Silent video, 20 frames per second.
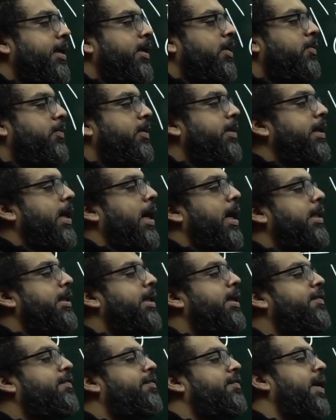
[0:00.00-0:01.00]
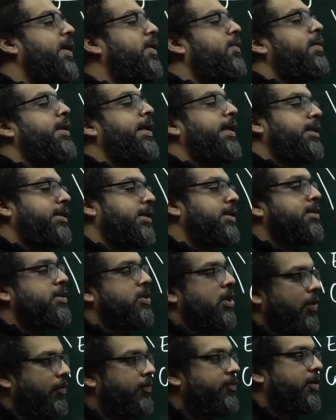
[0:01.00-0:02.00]
with other fellow nations
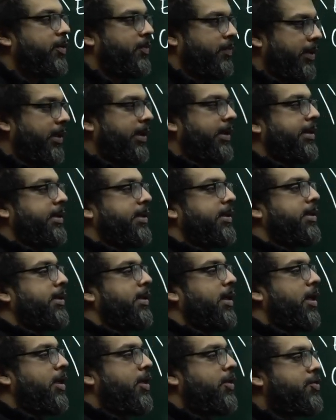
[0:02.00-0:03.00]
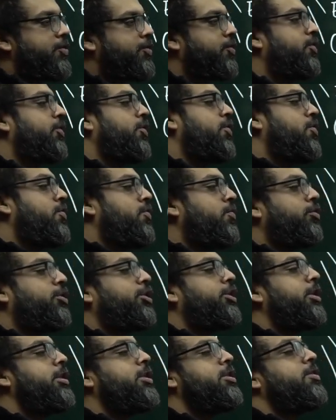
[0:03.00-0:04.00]
of the world. So the
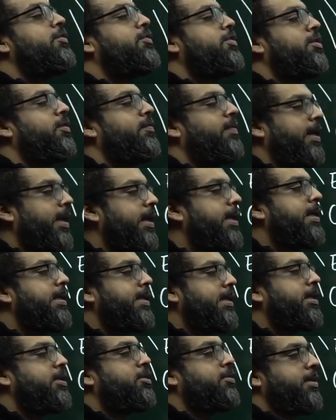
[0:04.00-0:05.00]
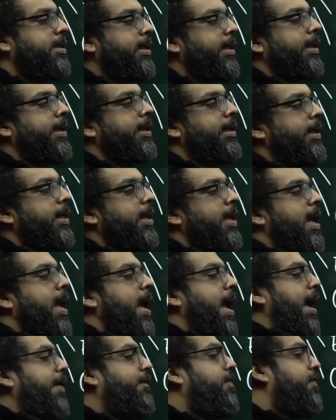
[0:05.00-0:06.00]
notions of sovereignty today have a